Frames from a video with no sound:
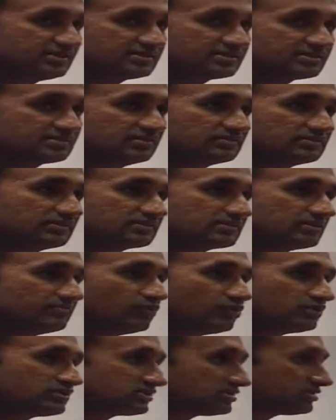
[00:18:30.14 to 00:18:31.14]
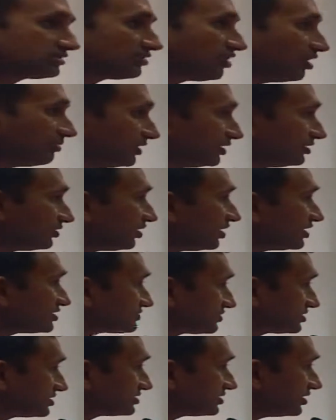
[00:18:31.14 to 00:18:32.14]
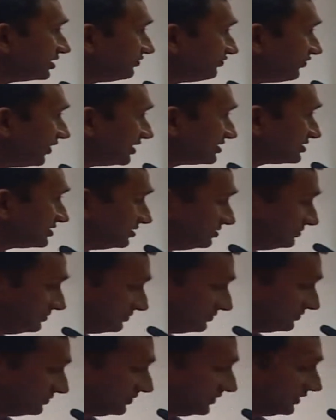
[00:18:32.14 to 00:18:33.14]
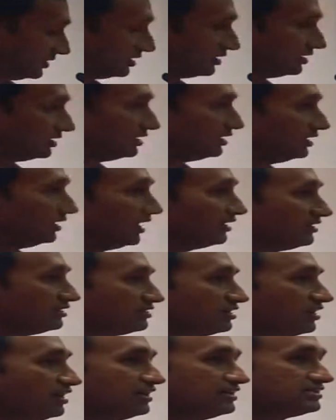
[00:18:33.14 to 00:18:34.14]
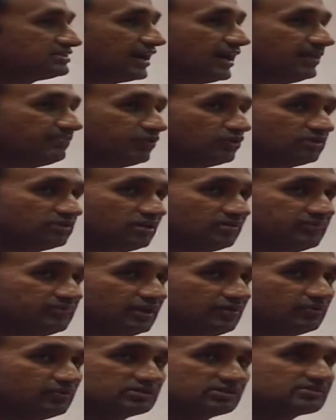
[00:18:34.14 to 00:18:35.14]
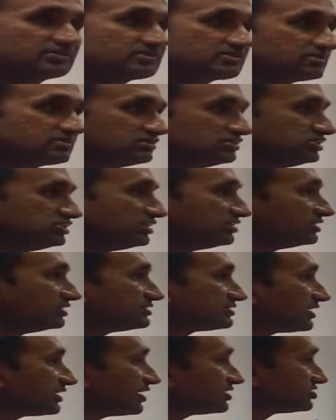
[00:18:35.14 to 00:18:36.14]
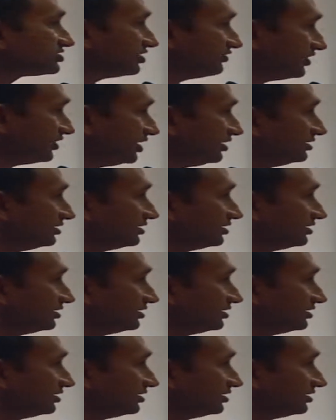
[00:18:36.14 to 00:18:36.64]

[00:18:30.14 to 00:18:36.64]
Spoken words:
which is the most common cause, which is infection, and the third is hypothermia, which is children start shivering